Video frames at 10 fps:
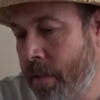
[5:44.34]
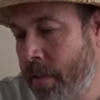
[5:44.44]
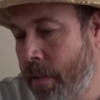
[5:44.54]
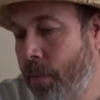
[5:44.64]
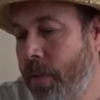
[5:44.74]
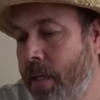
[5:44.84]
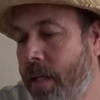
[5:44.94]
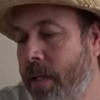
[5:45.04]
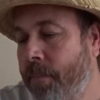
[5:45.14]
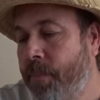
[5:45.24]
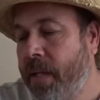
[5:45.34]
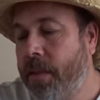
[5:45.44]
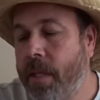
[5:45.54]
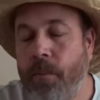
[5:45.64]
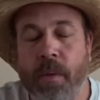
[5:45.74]
Okay,
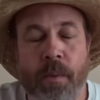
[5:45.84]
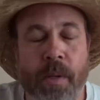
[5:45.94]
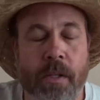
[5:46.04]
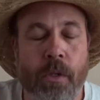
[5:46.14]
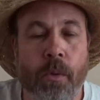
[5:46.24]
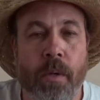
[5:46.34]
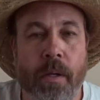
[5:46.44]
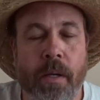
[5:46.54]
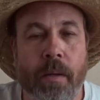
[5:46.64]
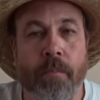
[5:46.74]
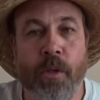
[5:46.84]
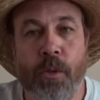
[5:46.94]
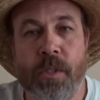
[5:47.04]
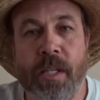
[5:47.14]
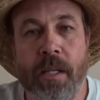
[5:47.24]
and then we went to a
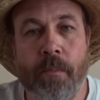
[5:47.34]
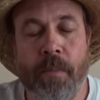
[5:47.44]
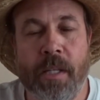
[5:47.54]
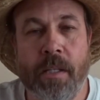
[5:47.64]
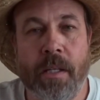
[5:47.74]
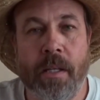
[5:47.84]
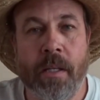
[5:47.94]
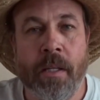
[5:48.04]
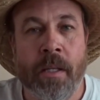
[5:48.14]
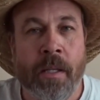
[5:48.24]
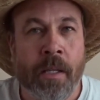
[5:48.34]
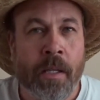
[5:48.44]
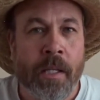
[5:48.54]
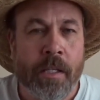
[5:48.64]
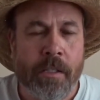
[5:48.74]
museum in
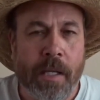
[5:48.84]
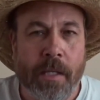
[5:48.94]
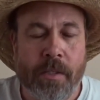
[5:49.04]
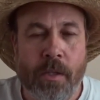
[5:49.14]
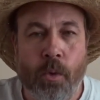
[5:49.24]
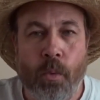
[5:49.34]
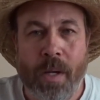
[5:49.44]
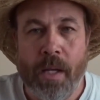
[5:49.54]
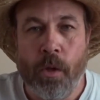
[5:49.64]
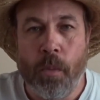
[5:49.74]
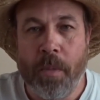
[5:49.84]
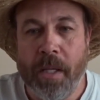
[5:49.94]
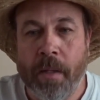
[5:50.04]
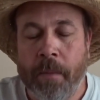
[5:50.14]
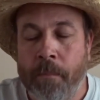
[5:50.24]
Jackson Hole,
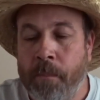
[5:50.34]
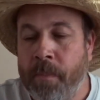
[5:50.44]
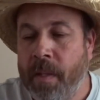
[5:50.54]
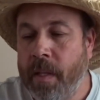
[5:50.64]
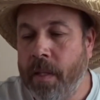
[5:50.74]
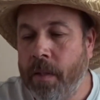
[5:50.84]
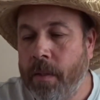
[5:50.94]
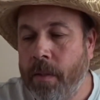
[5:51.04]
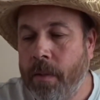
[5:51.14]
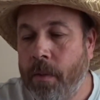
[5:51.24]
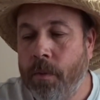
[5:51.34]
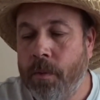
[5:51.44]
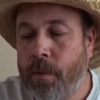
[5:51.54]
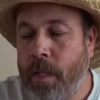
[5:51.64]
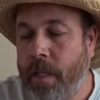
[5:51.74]
Wyoming,
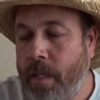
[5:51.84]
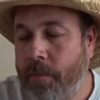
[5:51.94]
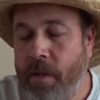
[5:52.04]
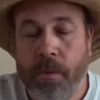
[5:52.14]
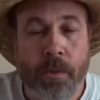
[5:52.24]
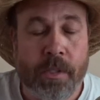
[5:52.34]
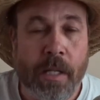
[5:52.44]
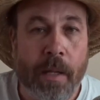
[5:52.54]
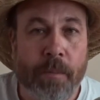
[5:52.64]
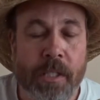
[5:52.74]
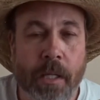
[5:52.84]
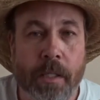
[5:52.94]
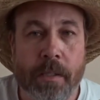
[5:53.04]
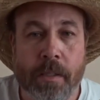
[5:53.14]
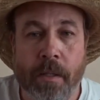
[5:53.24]
and I have other
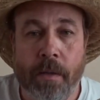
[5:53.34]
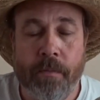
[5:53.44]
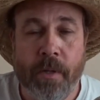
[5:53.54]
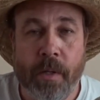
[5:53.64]
snapshots of